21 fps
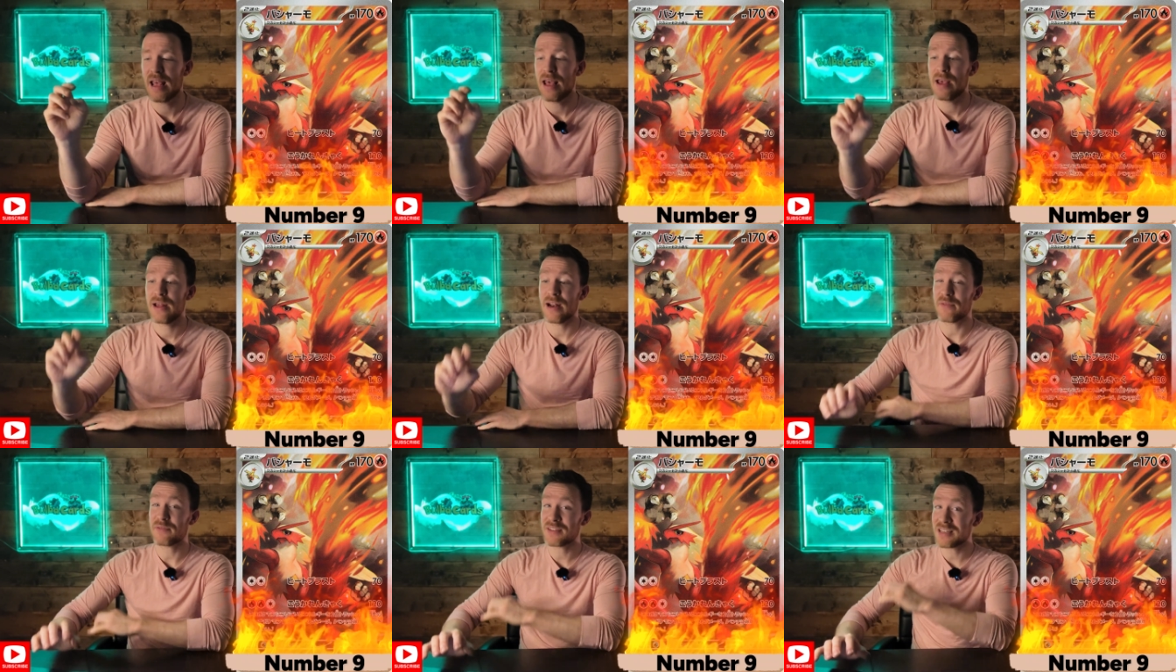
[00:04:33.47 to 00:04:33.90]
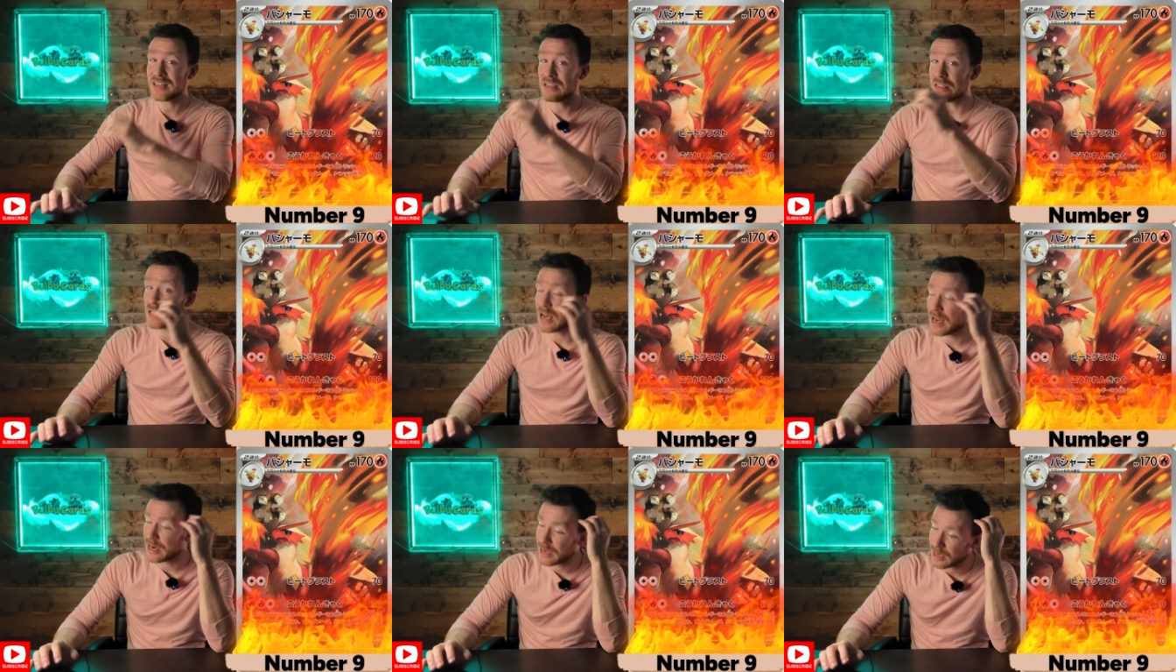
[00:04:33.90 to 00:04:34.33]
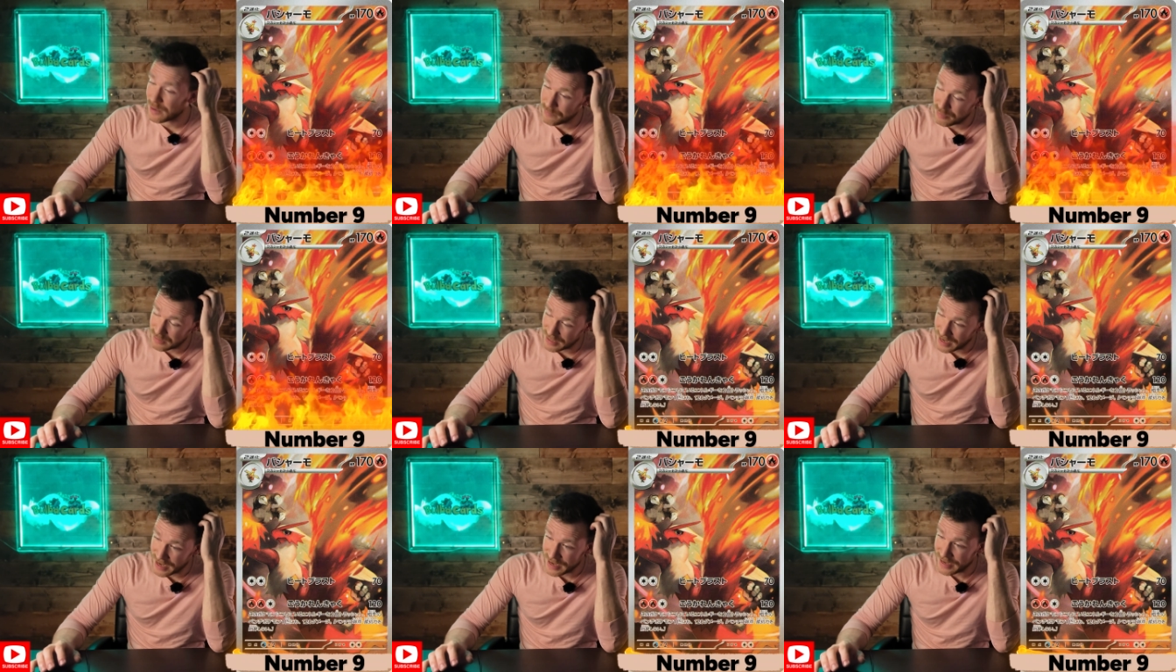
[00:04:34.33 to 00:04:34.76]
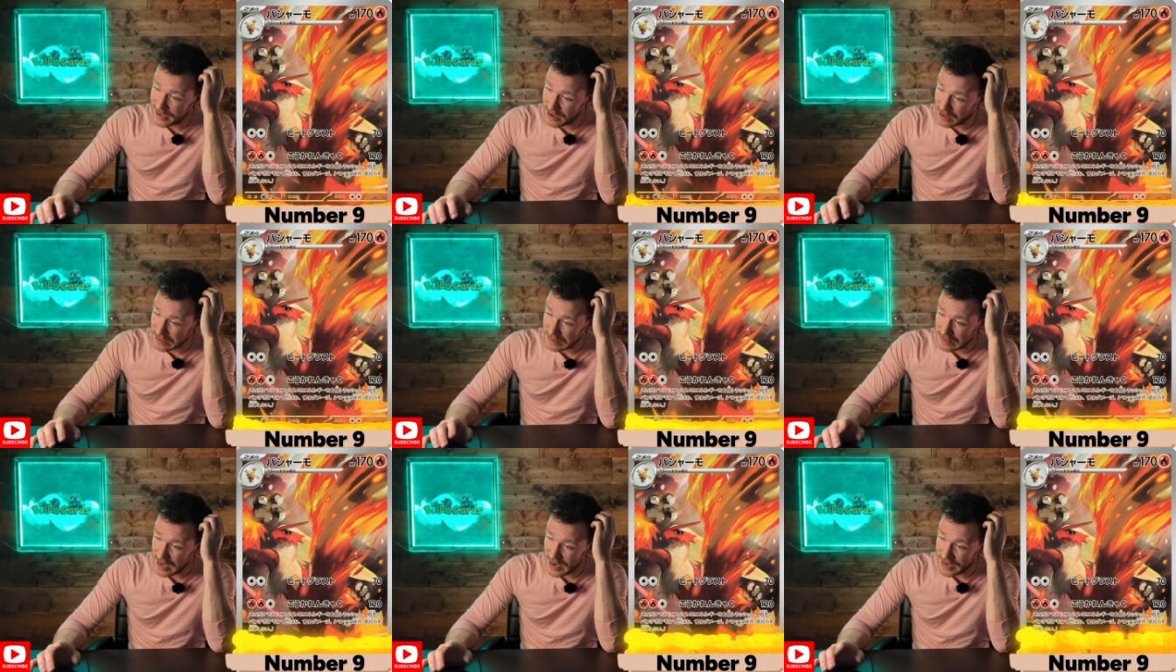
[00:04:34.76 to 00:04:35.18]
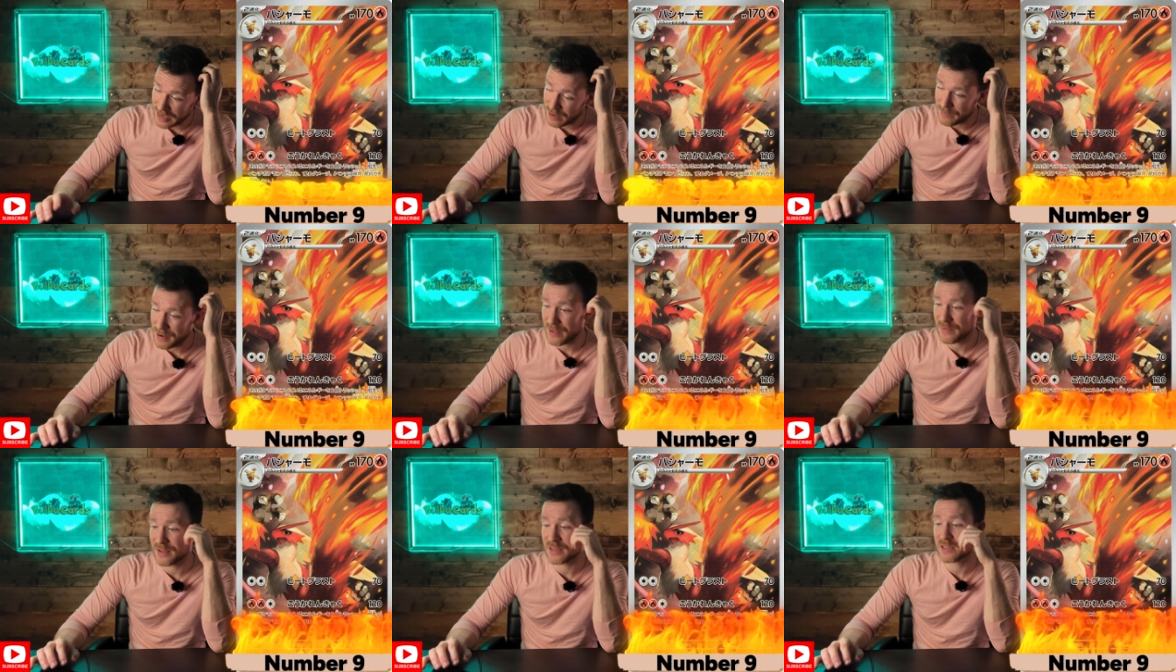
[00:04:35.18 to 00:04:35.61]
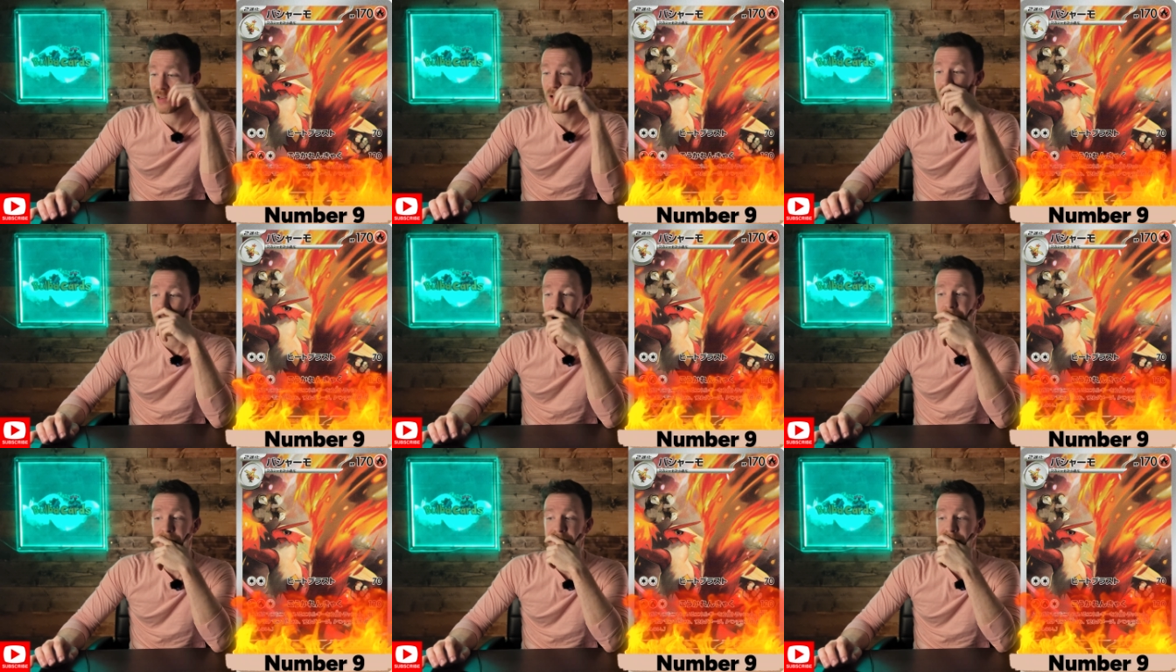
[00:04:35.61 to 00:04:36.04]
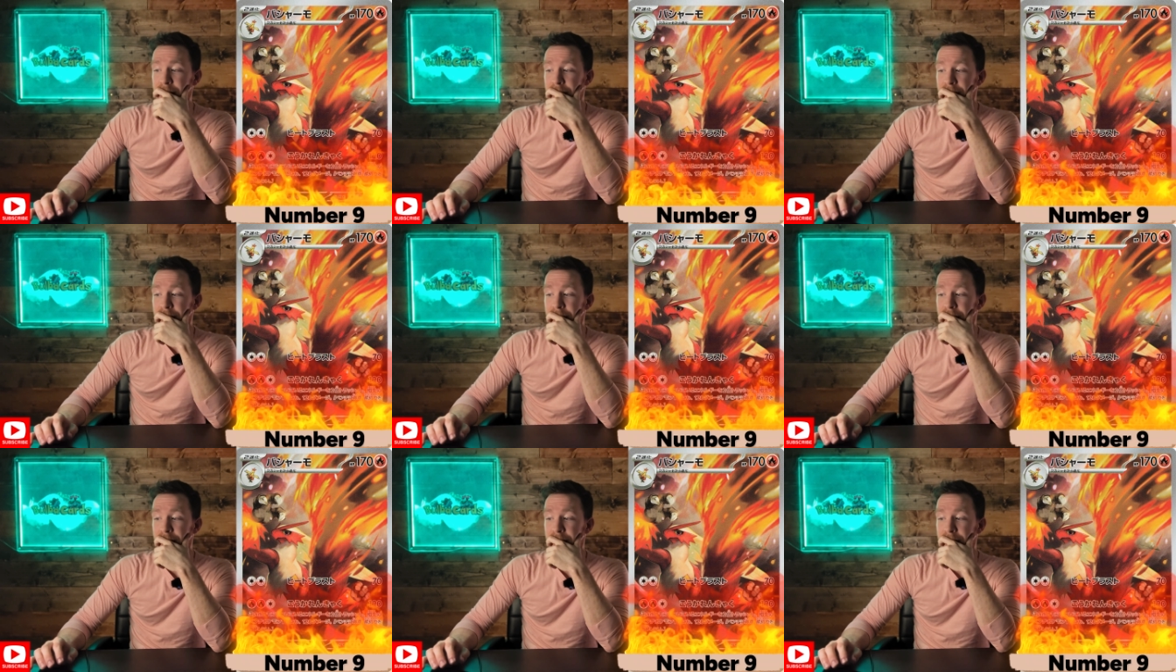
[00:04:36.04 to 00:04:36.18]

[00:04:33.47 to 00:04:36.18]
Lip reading: And I've seen a lot of complaining online about this card.